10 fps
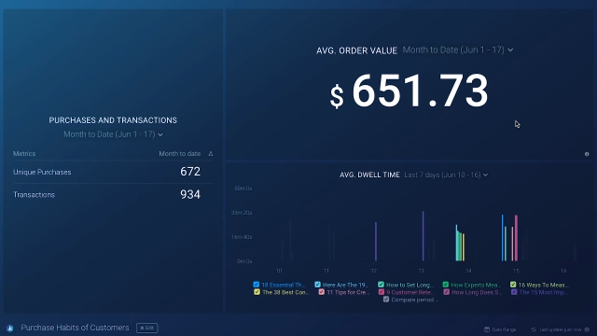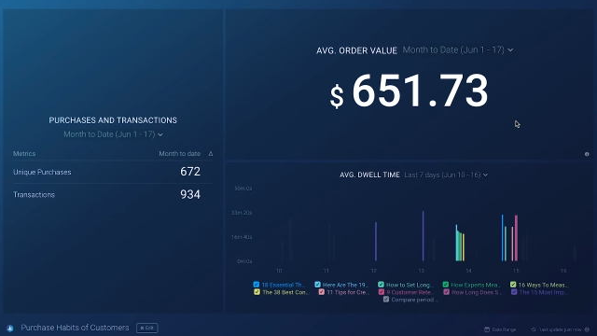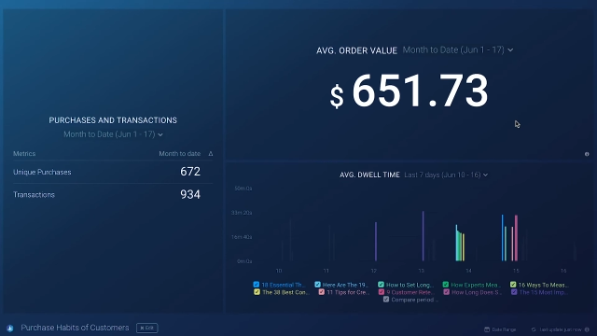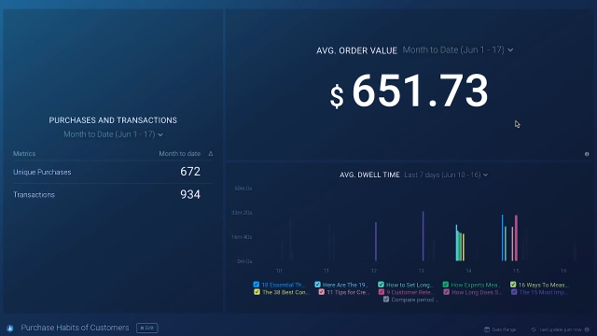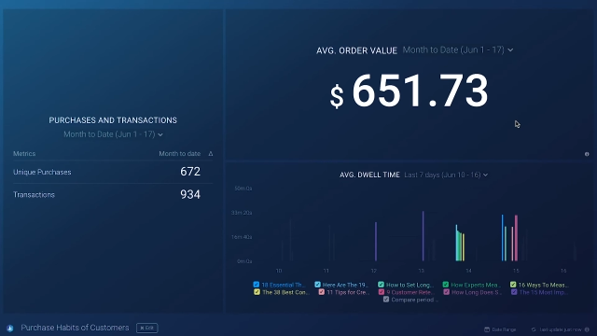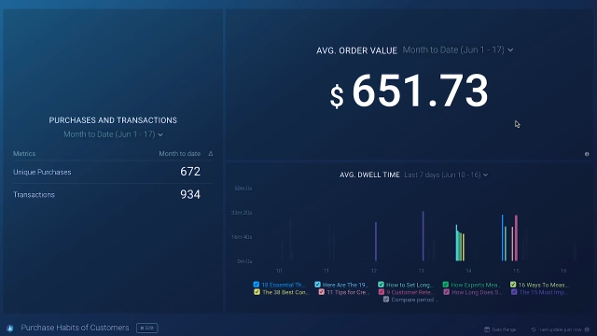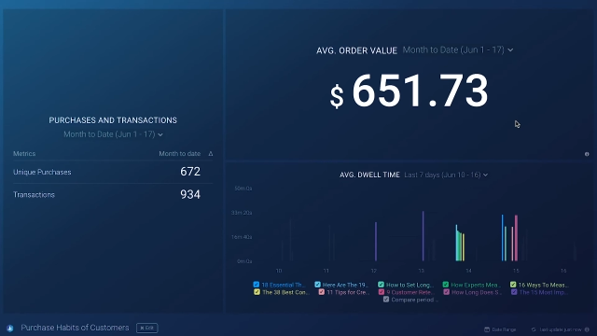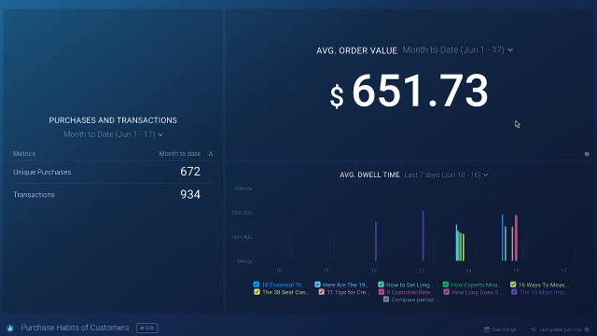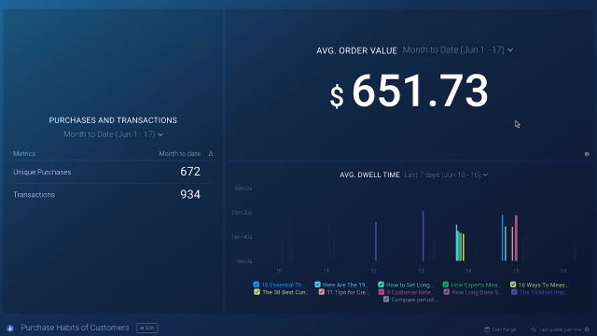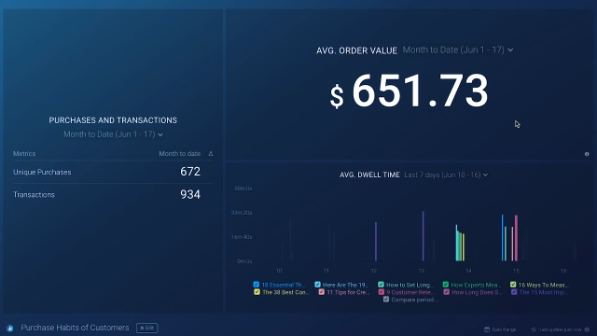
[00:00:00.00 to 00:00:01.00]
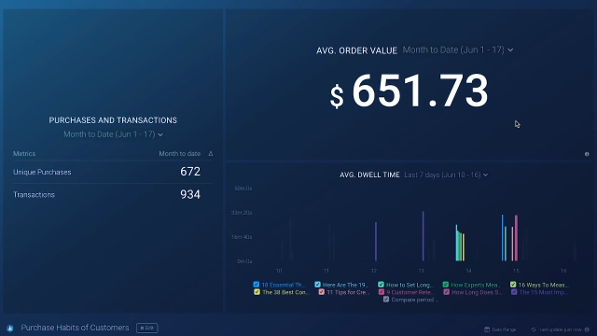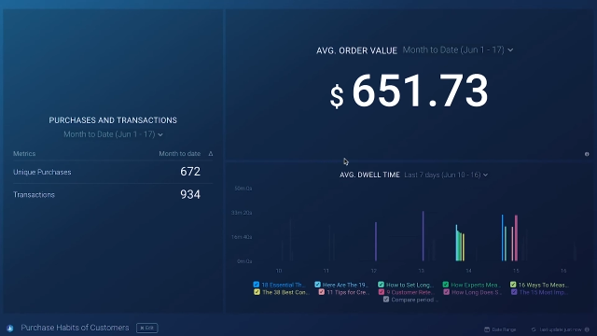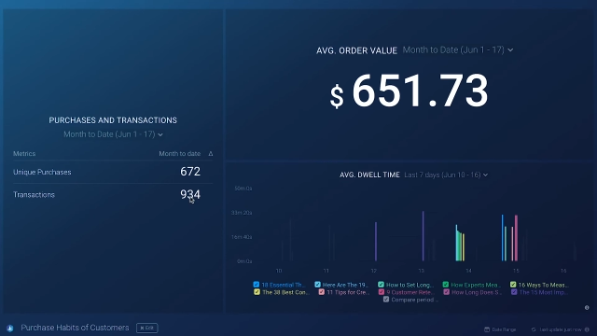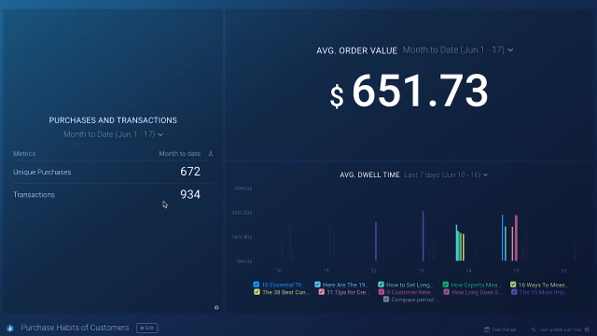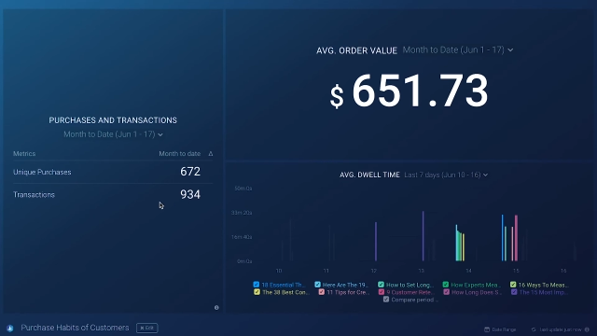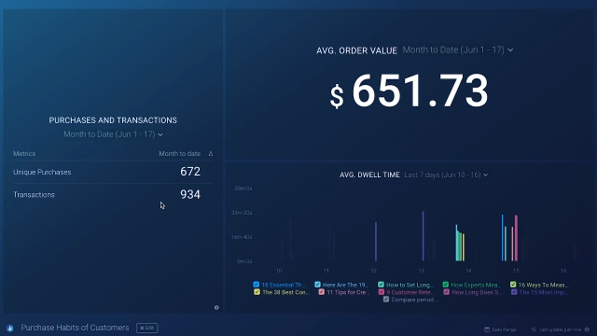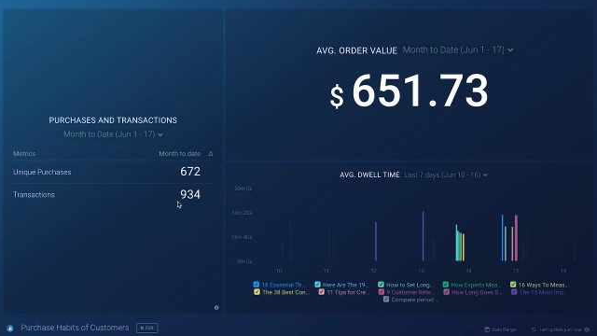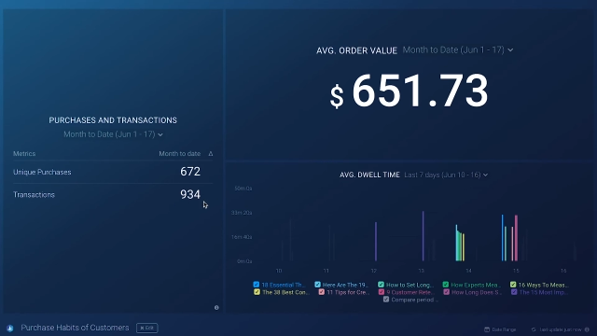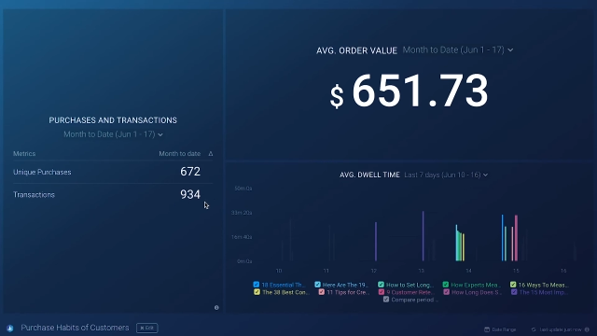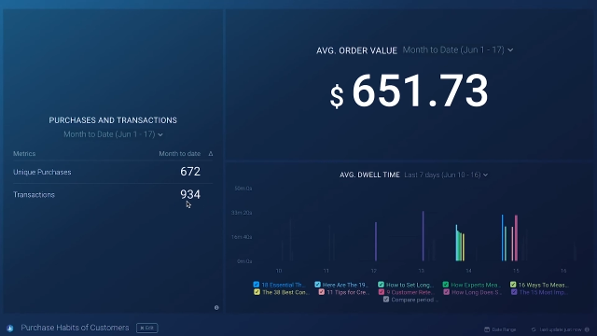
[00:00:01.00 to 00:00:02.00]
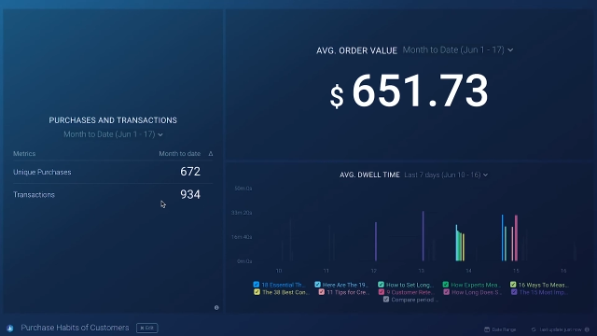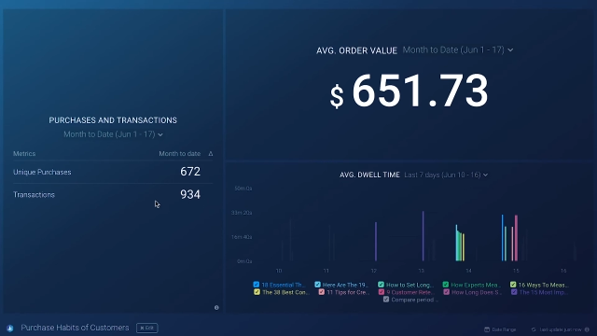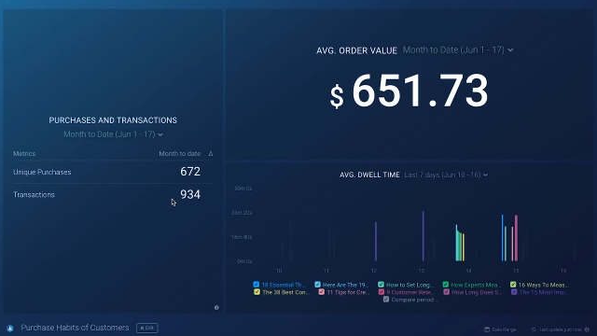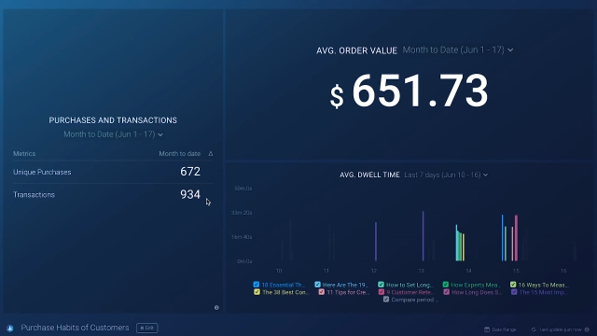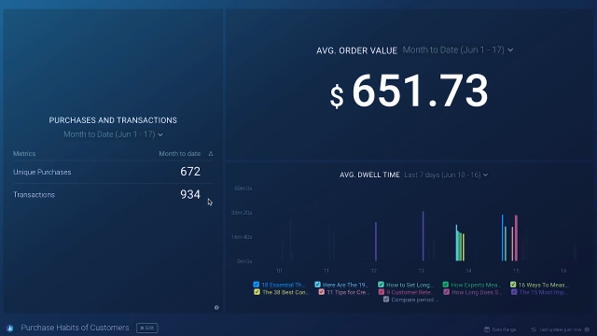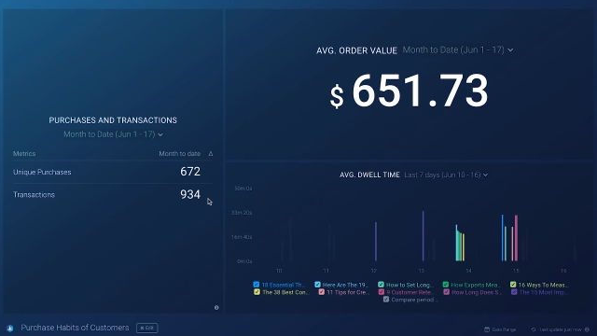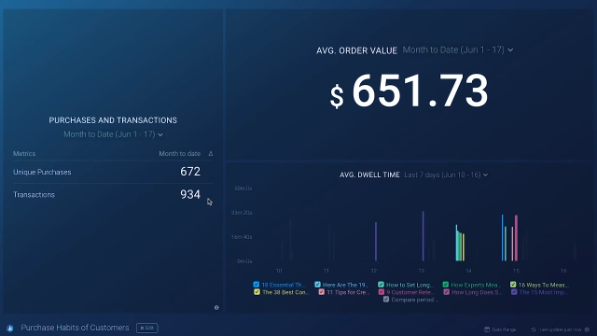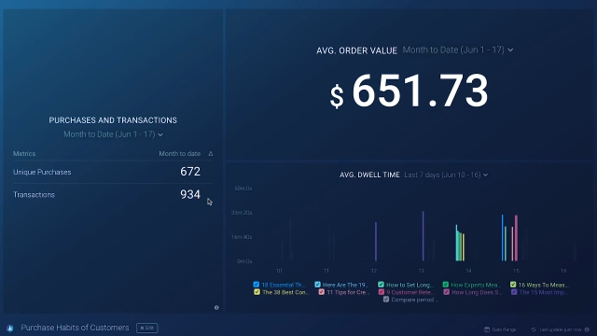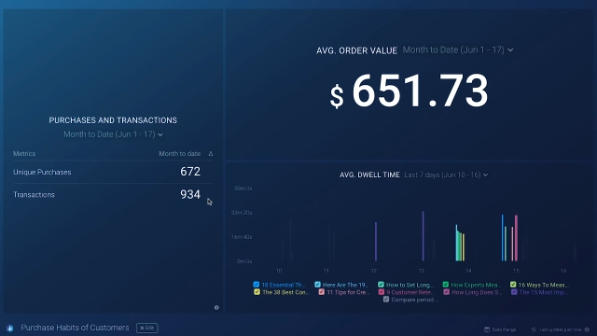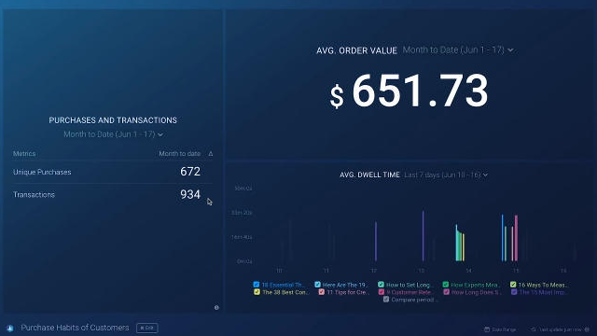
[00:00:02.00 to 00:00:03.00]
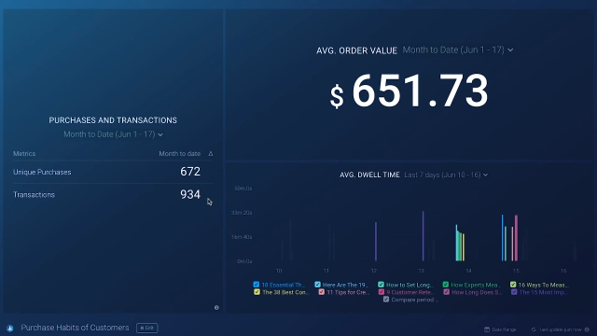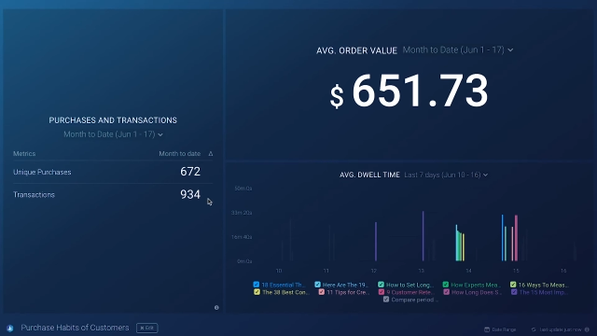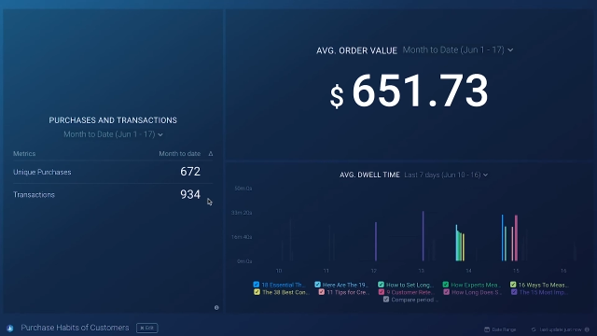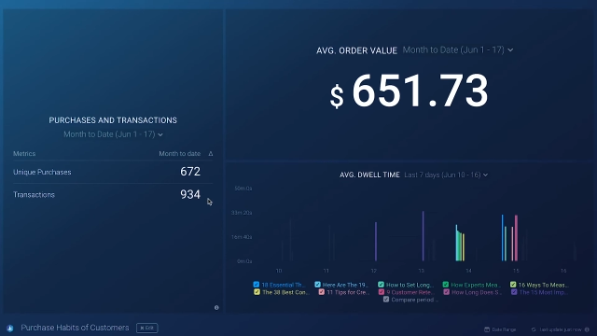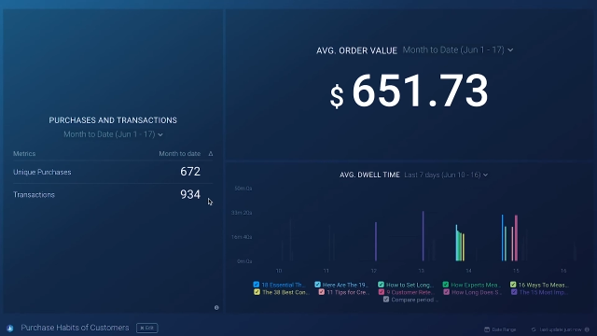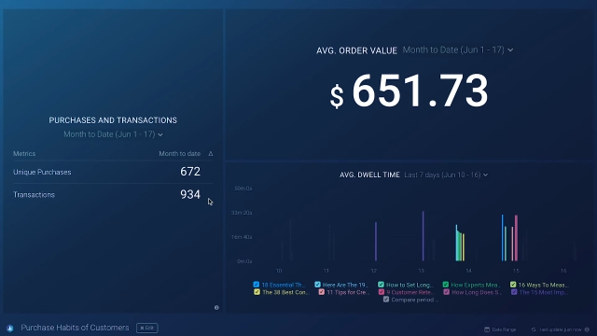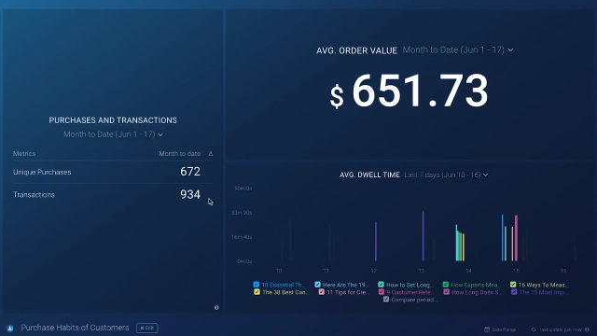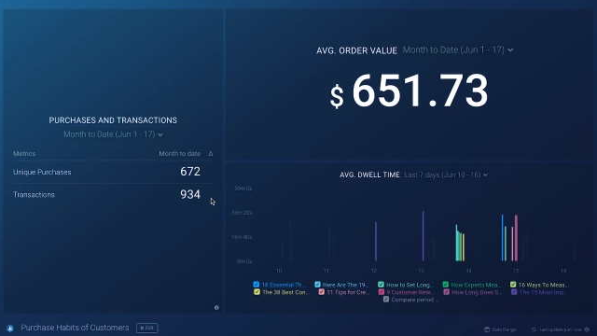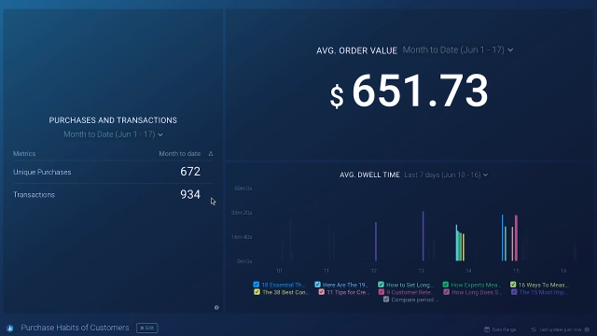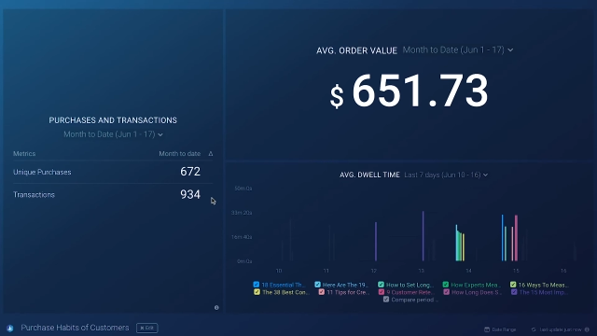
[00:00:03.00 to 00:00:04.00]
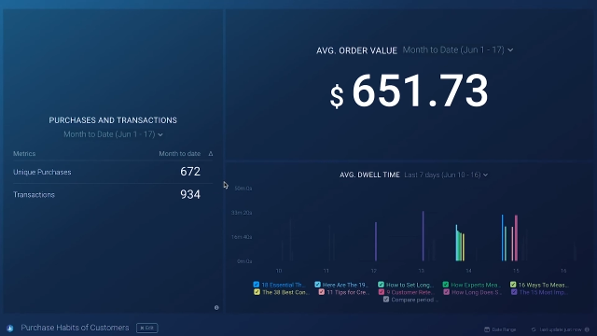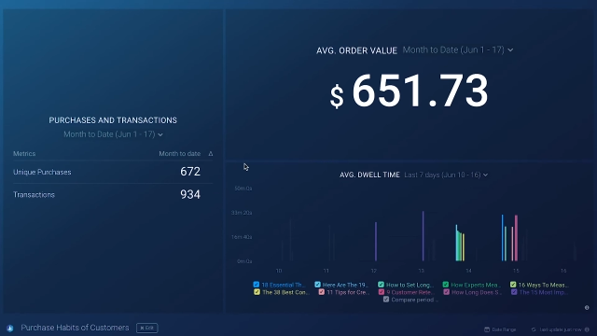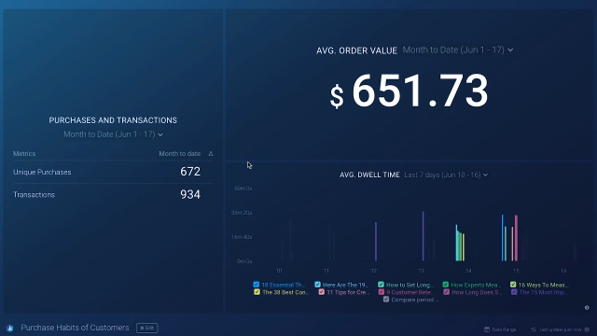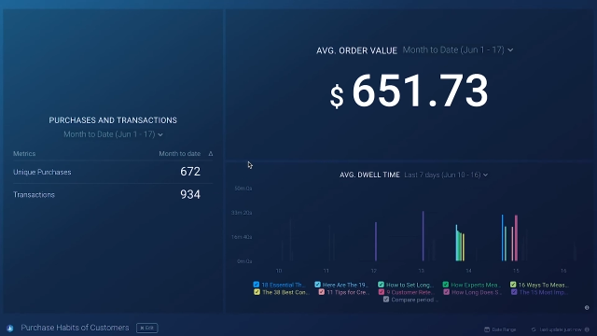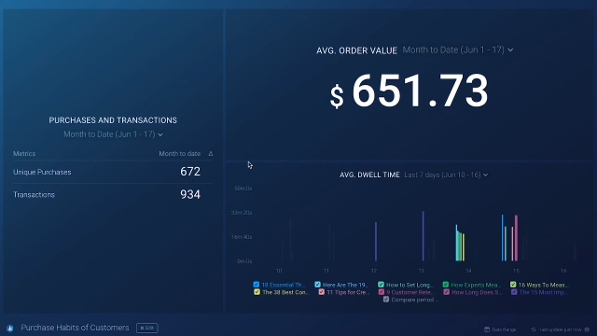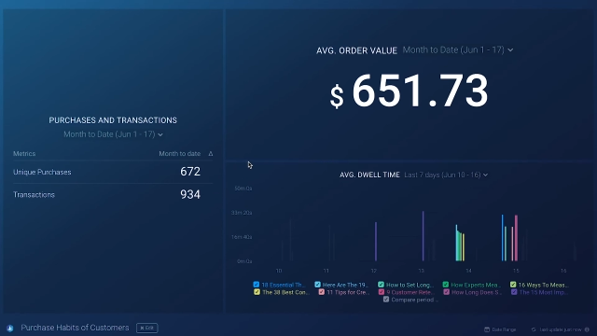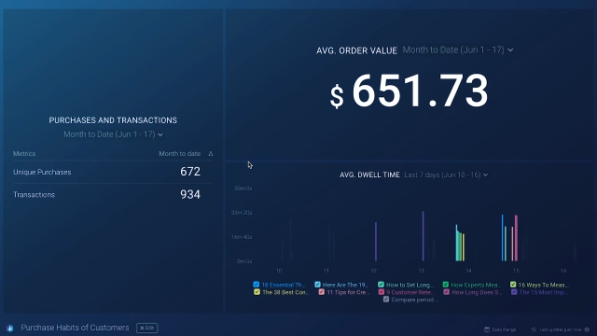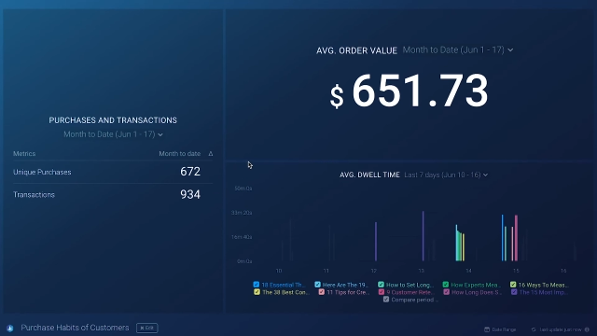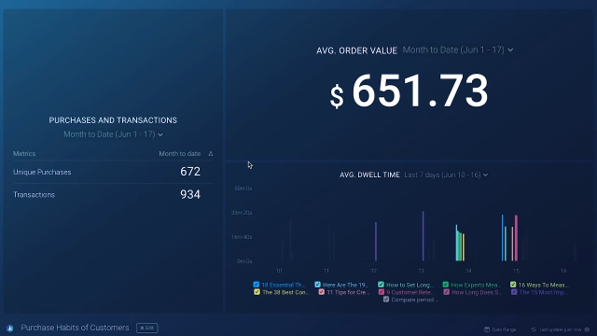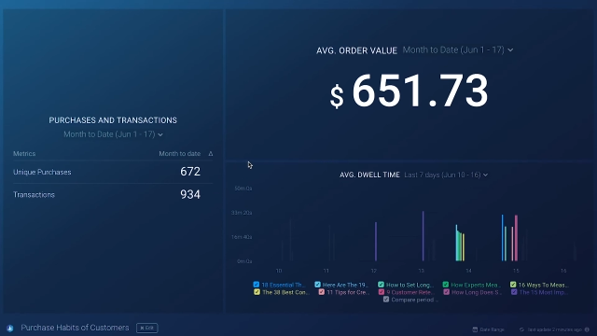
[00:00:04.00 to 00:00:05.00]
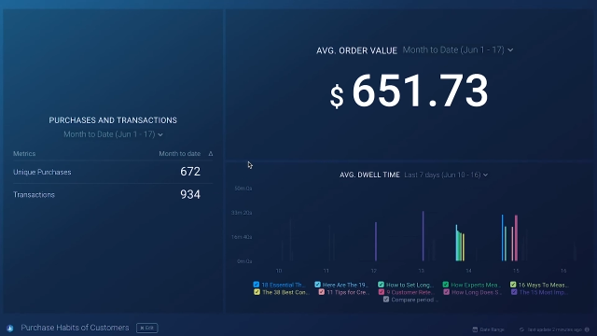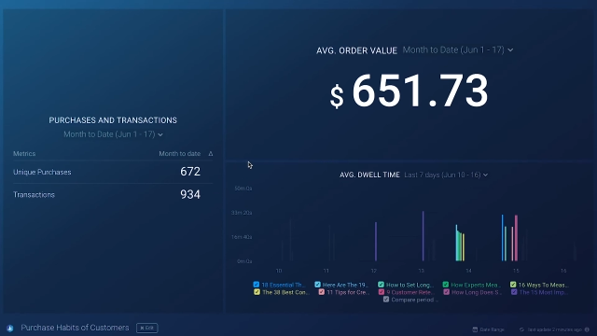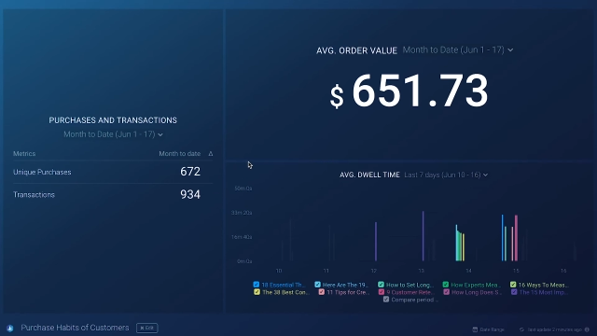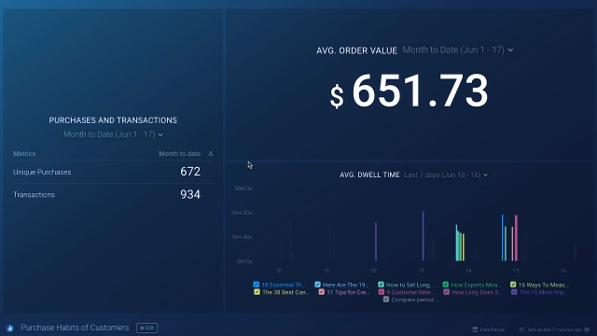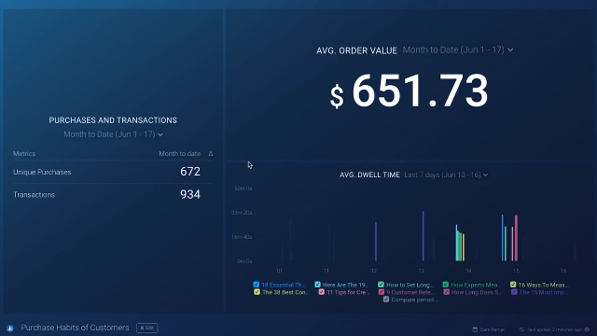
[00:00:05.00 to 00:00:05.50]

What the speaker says: Nobody's mouth can be seen.